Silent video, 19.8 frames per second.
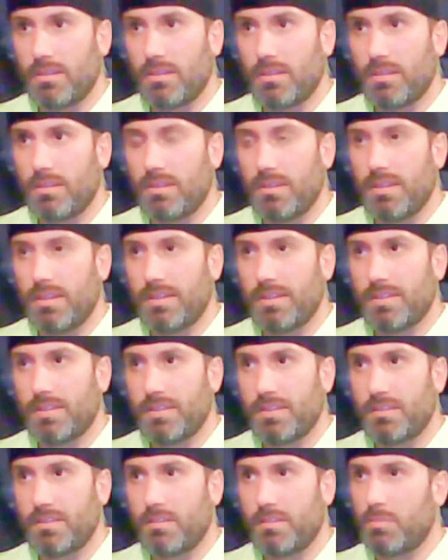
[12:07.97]

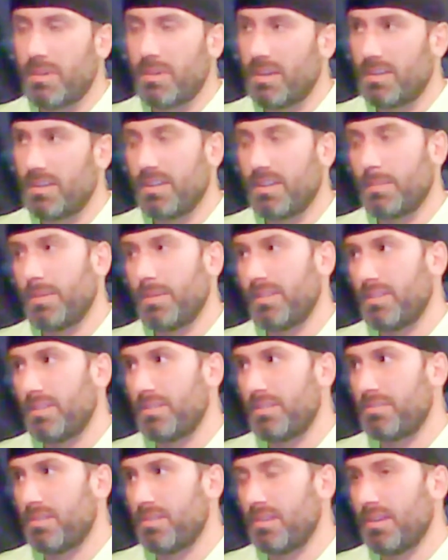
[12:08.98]
this, the way I think about
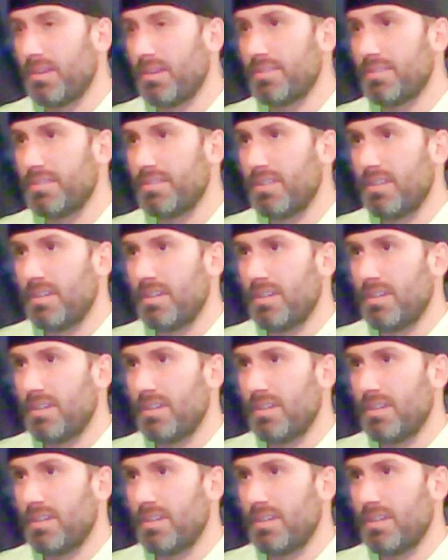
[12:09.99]
this really is,